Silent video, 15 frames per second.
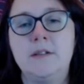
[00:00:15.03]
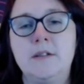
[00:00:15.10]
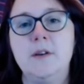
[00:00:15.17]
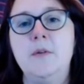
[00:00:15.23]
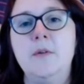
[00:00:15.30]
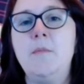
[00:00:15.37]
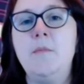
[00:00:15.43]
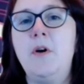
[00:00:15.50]

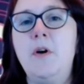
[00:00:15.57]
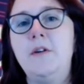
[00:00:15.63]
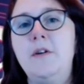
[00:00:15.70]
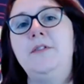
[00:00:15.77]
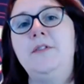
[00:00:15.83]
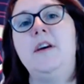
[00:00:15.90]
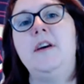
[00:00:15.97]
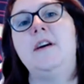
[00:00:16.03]
So I'm
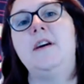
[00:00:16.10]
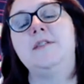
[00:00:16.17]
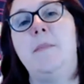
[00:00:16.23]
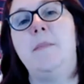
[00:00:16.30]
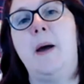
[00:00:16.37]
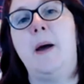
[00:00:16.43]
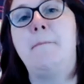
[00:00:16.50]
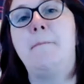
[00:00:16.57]
often asked
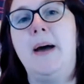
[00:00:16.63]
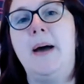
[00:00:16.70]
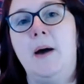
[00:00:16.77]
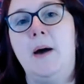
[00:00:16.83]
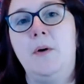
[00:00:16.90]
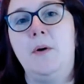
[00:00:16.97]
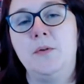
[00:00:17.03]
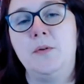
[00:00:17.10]
about
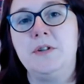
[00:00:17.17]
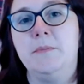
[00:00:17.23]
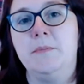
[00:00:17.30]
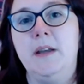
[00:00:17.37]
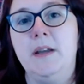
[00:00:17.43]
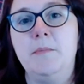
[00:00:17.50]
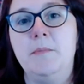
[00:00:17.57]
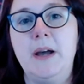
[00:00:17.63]
Power
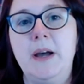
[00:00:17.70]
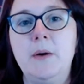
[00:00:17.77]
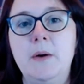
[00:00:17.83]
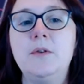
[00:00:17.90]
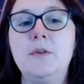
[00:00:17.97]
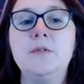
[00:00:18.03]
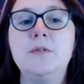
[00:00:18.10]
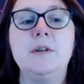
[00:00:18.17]
Automate.
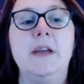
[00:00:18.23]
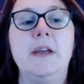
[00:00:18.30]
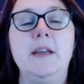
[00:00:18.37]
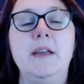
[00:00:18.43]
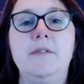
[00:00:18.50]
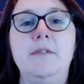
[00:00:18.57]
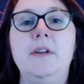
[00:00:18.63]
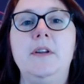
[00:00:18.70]
Power
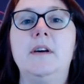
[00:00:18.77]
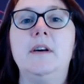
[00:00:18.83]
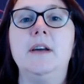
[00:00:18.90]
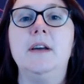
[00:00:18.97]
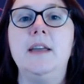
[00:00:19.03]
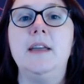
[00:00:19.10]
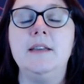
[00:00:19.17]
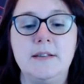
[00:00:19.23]
Automate, if you
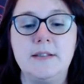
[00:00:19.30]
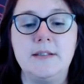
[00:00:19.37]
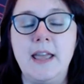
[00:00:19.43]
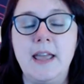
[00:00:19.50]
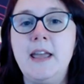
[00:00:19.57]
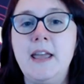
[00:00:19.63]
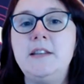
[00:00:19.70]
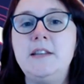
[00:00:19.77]
like, it's the
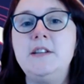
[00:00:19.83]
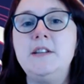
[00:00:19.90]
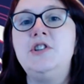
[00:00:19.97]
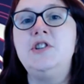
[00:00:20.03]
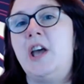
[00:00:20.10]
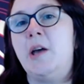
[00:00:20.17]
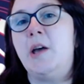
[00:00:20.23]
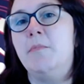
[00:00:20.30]
hidden
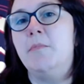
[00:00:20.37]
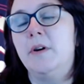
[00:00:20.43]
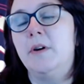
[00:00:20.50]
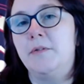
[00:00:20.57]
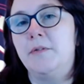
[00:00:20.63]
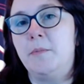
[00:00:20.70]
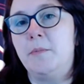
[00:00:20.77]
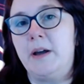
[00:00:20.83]
gem
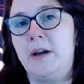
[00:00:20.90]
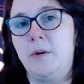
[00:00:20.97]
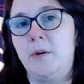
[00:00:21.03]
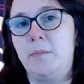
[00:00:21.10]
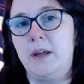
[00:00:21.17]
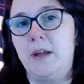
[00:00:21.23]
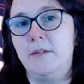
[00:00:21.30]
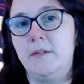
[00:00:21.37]
of the Power
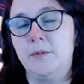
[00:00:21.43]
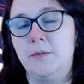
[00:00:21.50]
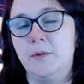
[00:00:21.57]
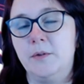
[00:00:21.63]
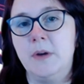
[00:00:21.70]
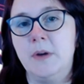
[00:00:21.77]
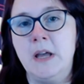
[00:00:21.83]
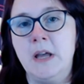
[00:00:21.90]

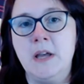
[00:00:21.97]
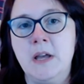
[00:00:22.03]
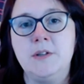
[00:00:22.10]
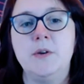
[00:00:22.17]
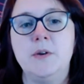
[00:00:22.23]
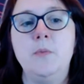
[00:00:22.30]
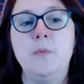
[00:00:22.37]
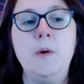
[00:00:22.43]
Platform.
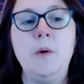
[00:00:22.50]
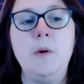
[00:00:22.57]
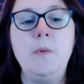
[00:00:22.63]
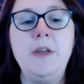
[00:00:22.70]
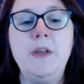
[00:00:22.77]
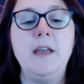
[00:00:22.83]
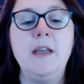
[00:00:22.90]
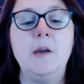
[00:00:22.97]
So when we
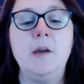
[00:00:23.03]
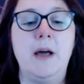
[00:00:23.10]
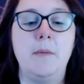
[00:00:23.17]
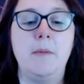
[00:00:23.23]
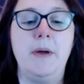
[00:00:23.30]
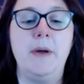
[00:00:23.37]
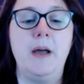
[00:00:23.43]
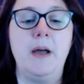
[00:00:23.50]
think
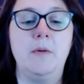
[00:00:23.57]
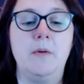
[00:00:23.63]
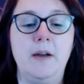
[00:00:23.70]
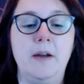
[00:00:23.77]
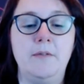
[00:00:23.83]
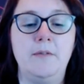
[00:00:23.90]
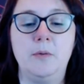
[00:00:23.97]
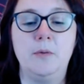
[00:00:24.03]
about the Power
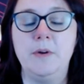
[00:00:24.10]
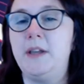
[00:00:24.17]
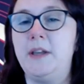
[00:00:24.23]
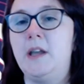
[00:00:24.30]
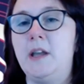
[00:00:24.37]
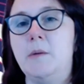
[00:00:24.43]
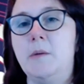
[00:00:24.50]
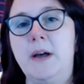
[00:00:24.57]
Platform, we're
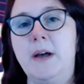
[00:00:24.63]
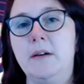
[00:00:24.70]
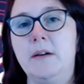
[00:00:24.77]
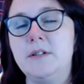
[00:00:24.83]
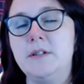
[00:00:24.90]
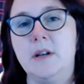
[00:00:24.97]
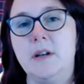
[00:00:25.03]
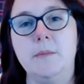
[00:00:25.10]
thinking
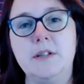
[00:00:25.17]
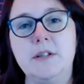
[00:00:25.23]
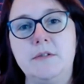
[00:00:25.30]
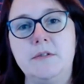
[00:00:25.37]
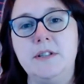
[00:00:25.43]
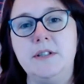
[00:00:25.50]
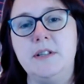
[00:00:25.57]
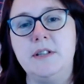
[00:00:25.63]
about Dynamics
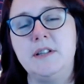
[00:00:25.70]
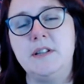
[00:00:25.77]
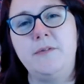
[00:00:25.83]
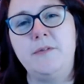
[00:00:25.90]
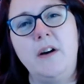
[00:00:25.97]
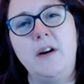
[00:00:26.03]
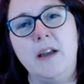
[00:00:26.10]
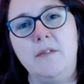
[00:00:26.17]

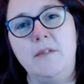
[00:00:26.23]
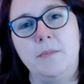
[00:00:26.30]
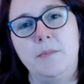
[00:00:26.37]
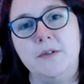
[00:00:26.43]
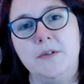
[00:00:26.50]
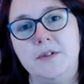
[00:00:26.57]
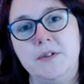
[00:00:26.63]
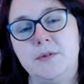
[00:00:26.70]
365 and
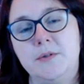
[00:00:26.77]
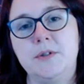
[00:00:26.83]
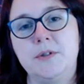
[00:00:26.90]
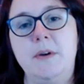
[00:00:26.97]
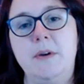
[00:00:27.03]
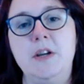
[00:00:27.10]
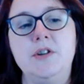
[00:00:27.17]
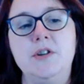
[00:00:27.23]
process
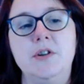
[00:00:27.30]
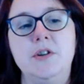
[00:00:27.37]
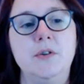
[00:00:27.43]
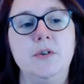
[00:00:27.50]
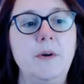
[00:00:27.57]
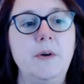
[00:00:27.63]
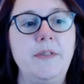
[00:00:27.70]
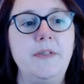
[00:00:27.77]
automation,
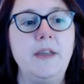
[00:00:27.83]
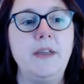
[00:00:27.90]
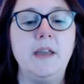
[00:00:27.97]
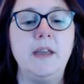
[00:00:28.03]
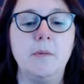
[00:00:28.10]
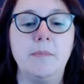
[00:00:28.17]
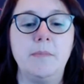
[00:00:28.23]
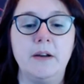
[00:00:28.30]
or we're
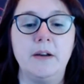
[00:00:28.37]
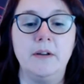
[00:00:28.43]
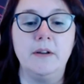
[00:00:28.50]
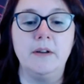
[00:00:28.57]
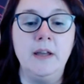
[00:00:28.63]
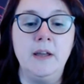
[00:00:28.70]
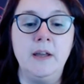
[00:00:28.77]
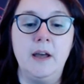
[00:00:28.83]
thinking
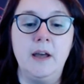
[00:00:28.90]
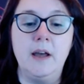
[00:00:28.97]
about